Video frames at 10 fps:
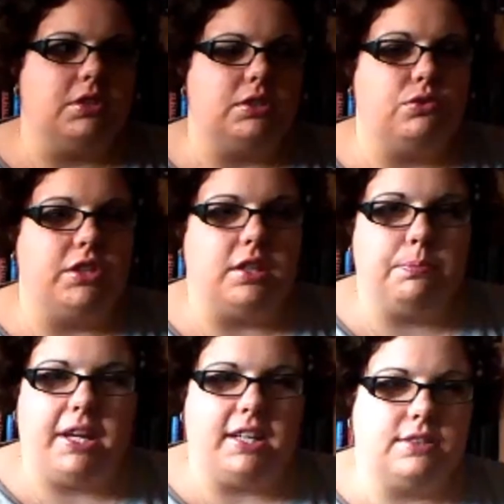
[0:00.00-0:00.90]
a really
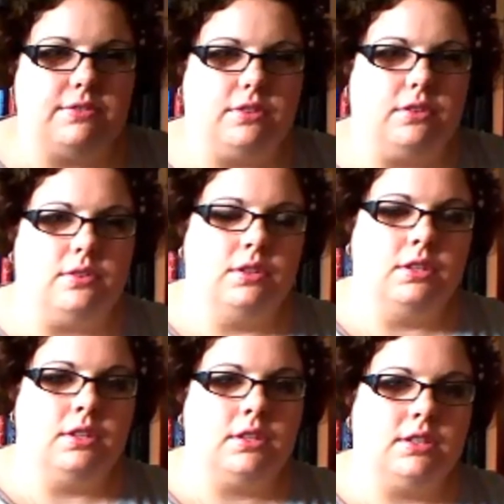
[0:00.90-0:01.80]
peaceful
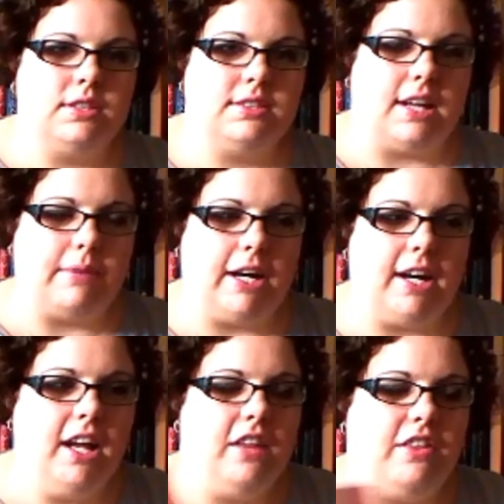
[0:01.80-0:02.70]
summer.
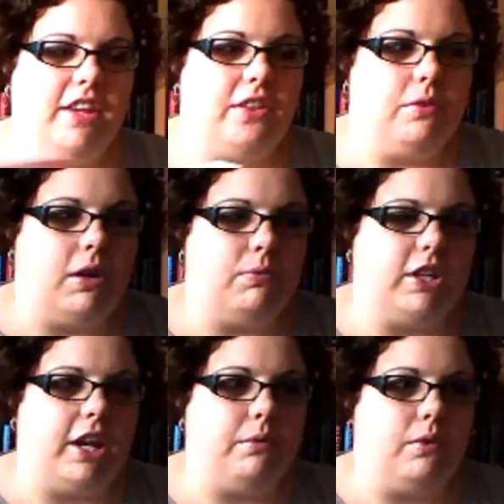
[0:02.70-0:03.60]
The other one, you
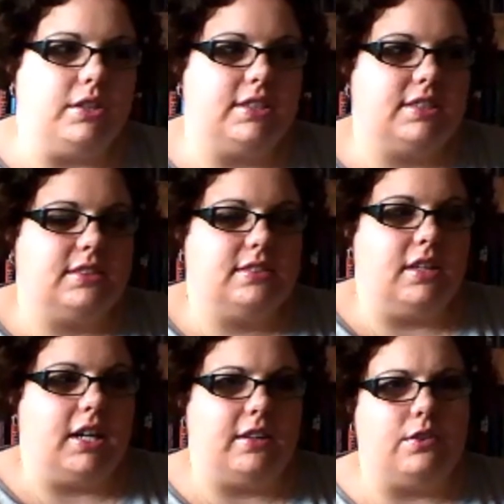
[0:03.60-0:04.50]
know, wants
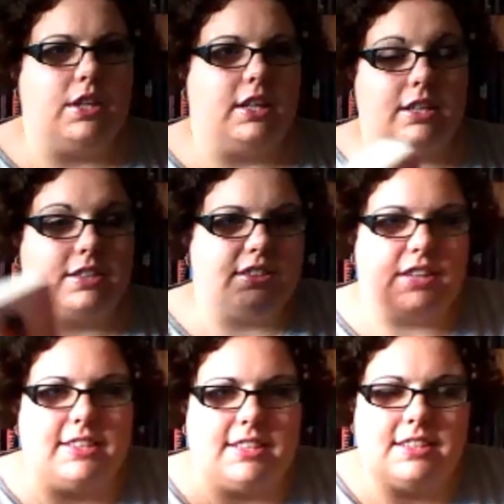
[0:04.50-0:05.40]
an
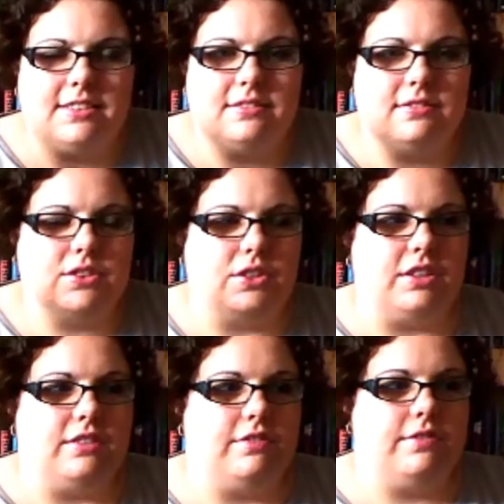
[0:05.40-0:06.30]
exciting sort
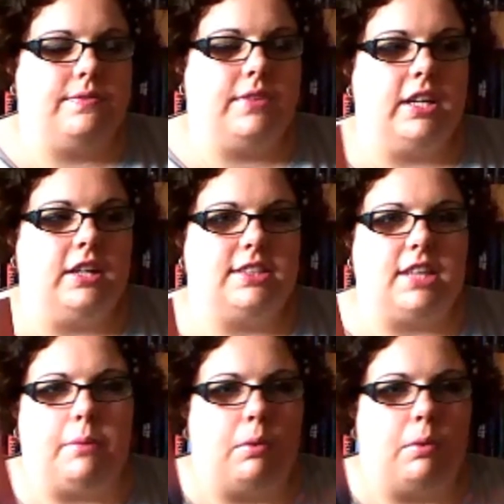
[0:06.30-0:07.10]
of summer